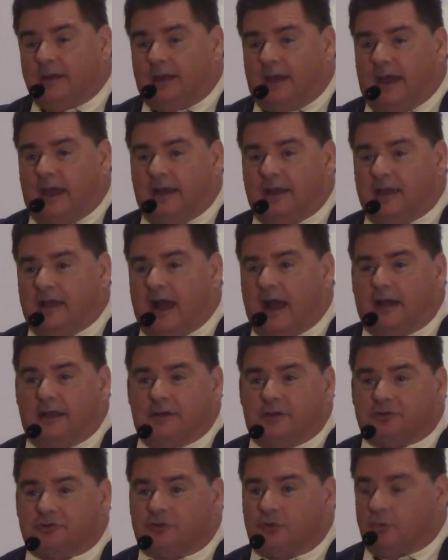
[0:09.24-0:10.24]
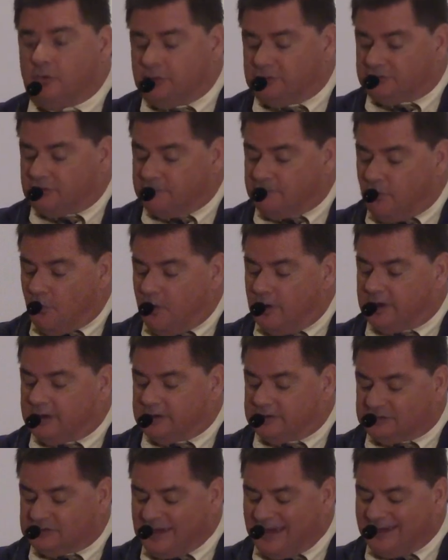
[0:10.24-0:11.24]
and he got his Cougars to four
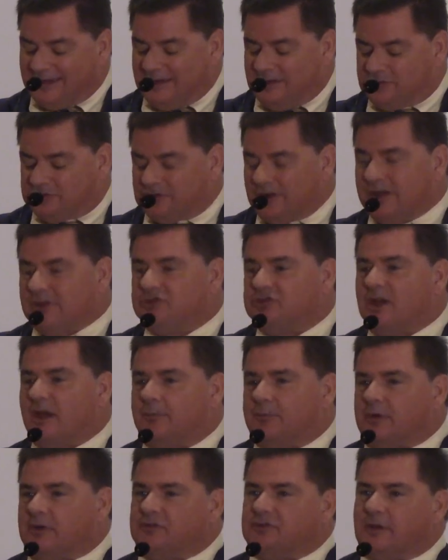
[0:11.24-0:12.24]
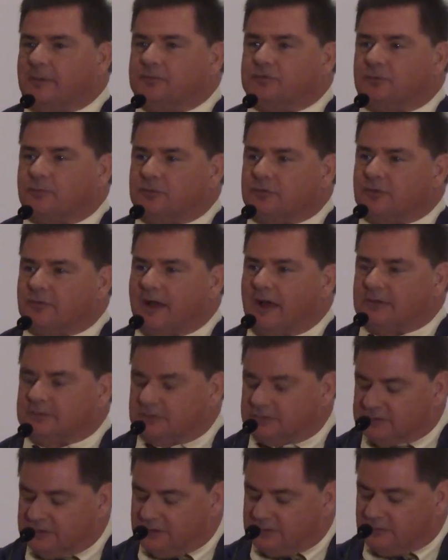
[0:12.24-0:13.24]
consecutive state championships from
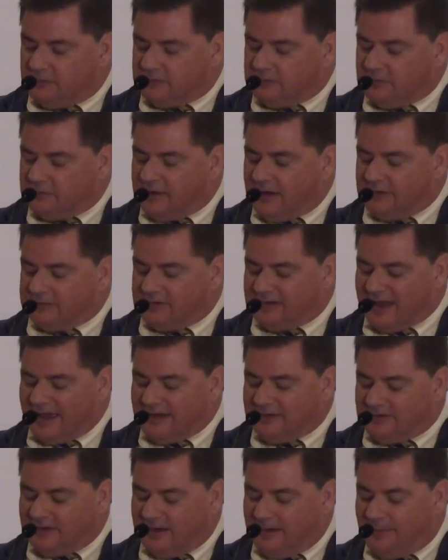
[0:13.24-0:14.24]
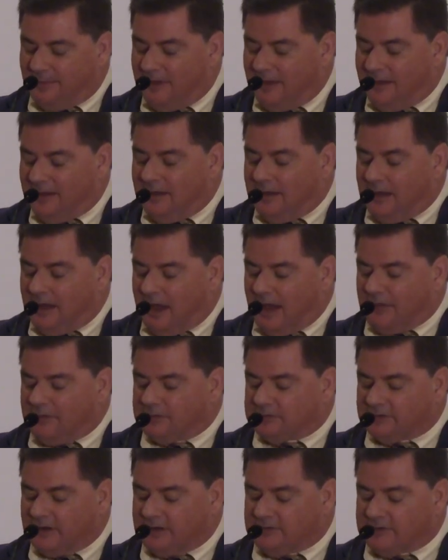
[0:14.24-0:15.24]
2006 to 2019,
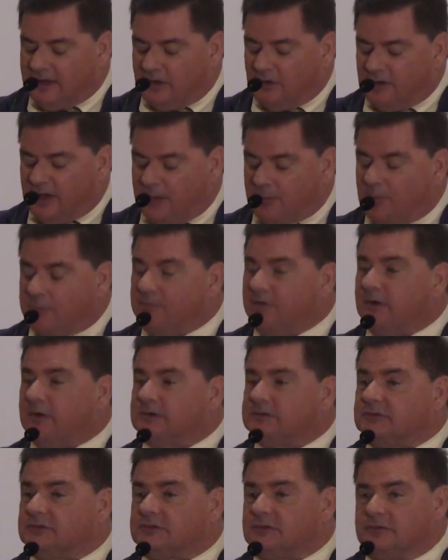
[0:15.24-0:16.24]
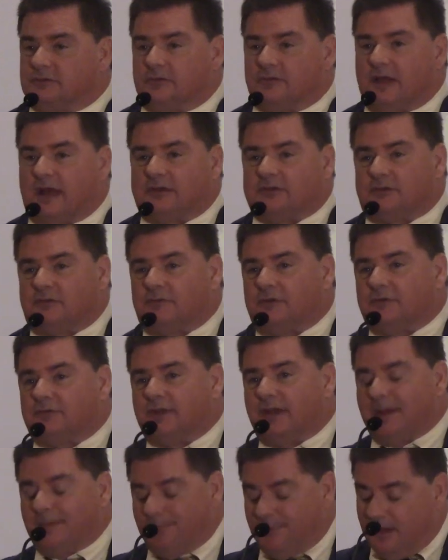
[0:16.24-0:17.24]
and the state title game appearances in
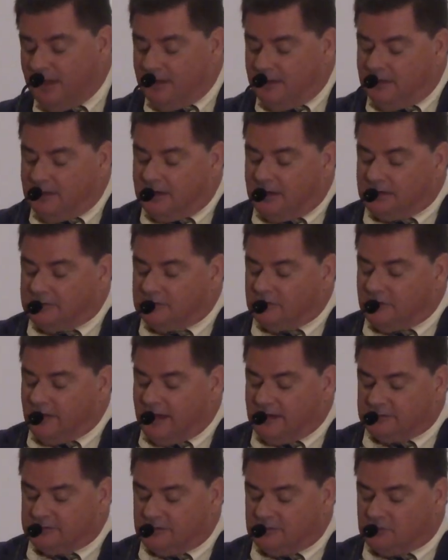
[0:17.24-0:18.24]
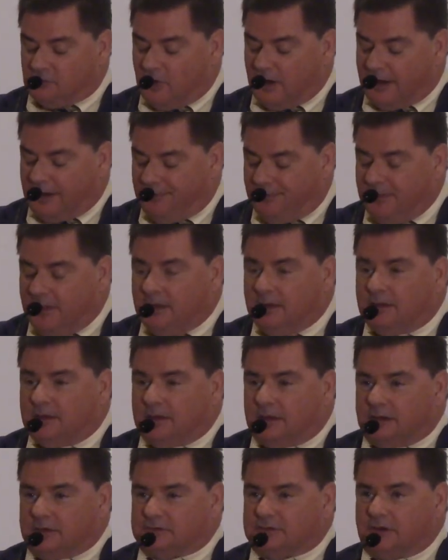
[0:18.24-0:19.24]
2015 and 2020.
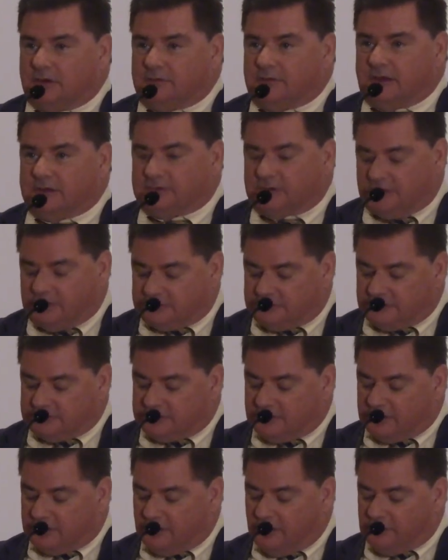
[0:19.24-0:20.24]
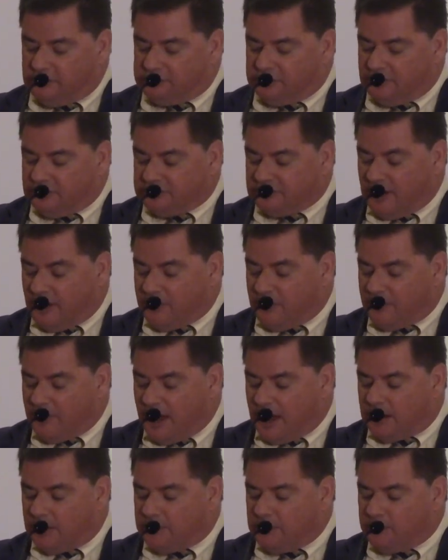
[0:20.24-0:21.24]
He served as an assistant coach at his alma
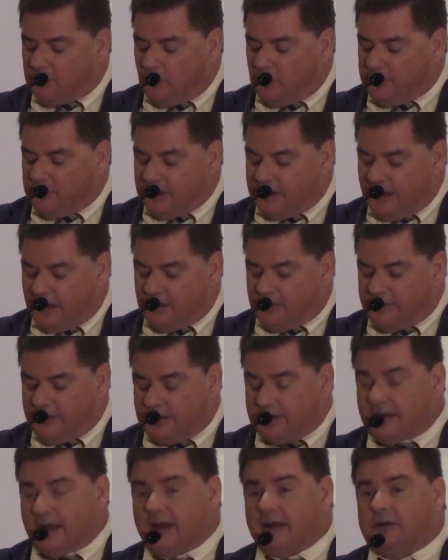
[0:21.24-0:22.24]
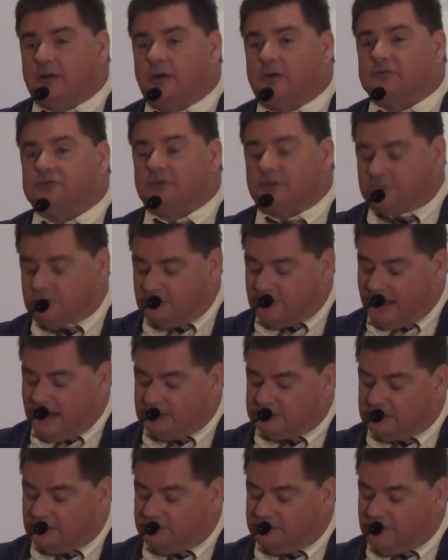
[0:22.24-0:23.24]
mater before being elevated to head coach in
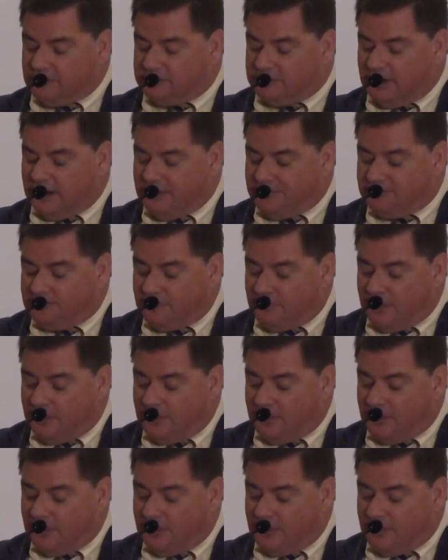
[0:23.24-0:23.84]
2015.